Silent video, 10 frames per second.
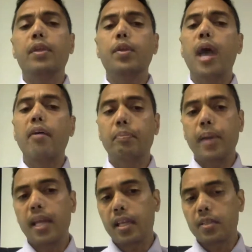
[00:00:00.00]
when you have a
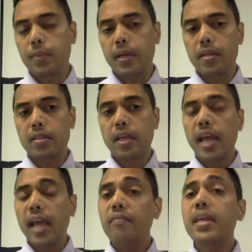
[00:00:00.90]
pain experience,
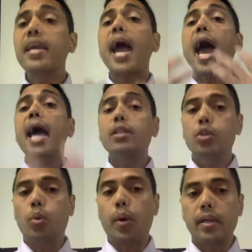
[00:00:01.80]
and we add
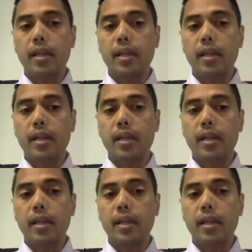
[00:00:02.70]
to it.